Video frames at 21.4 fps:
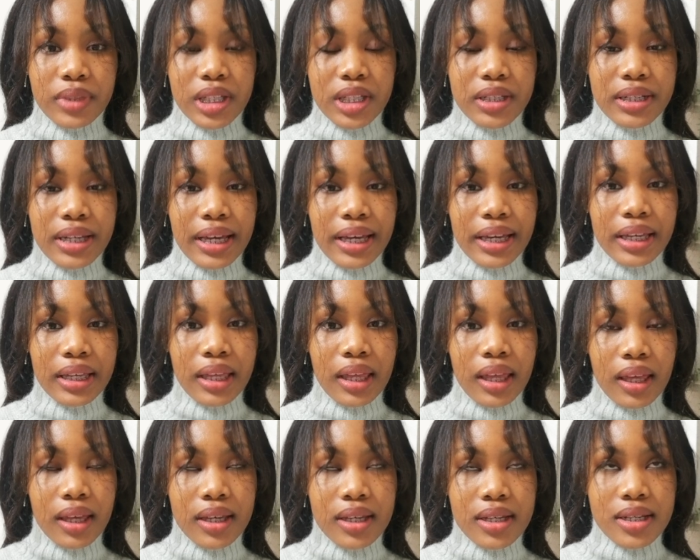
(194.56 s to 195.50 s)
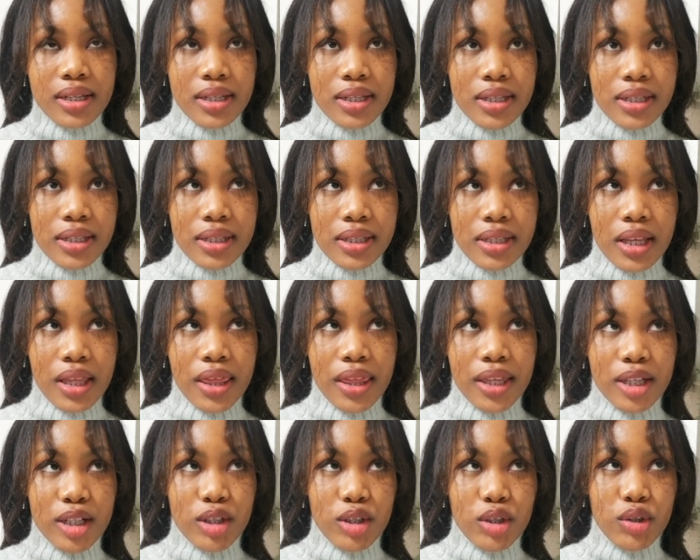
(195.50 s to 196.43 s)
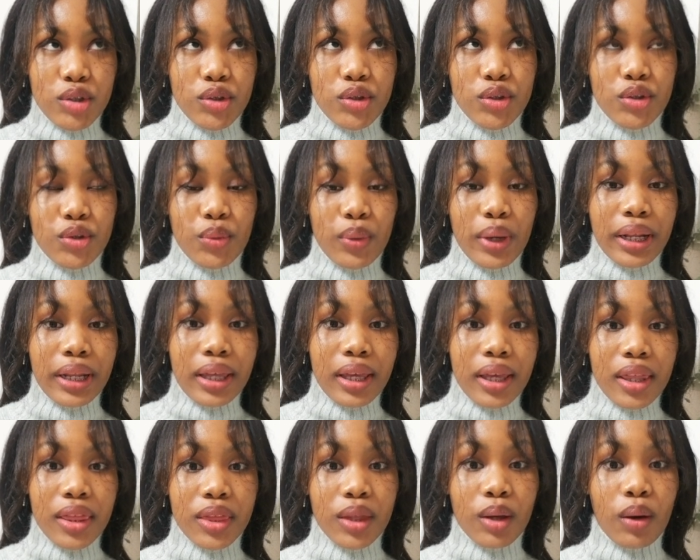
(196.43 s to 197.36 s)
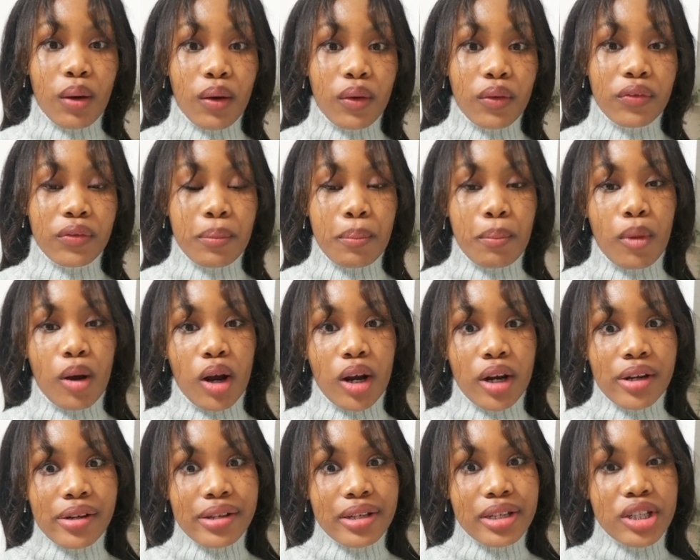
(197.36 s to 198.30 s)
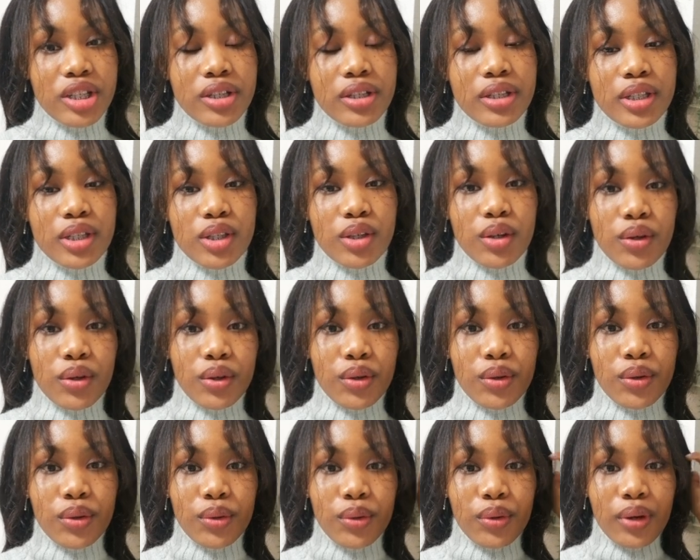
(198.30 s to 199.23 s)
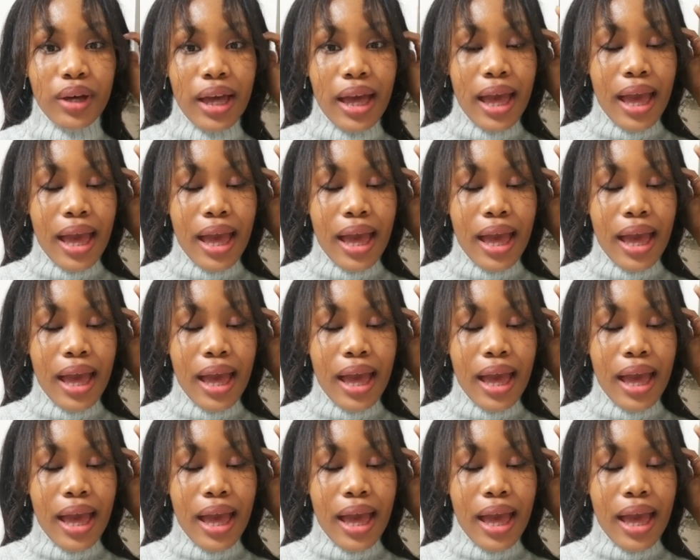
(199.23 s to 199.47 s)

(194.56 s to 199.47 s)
Today is the 20th of March, so